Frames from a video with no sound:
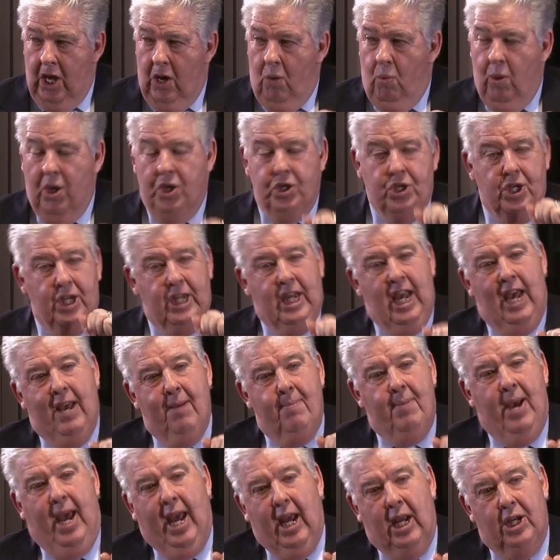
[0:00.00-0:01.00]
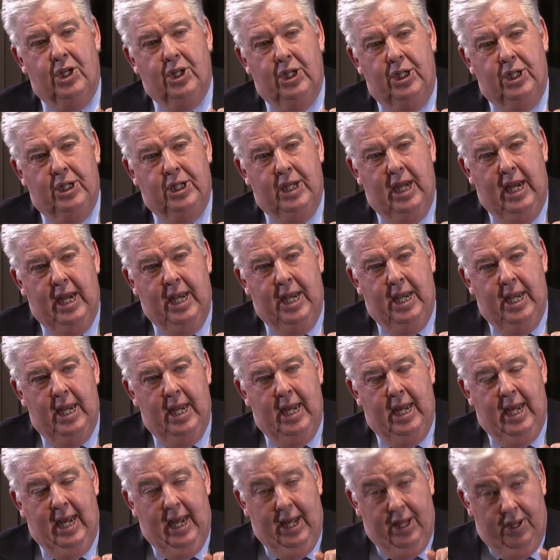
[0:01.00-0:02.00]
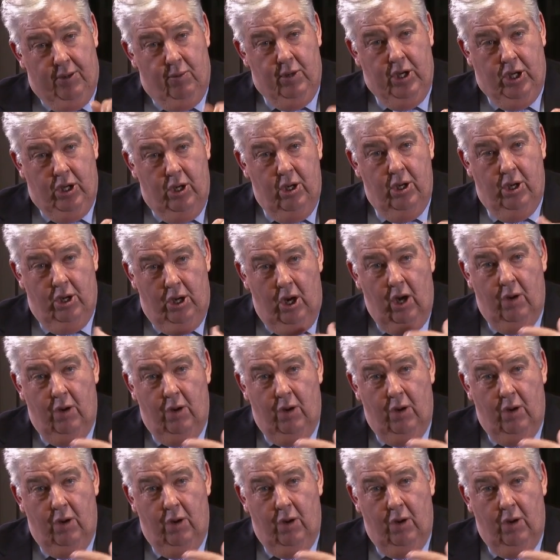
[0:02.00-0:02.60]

When she came back, she said at the reunion,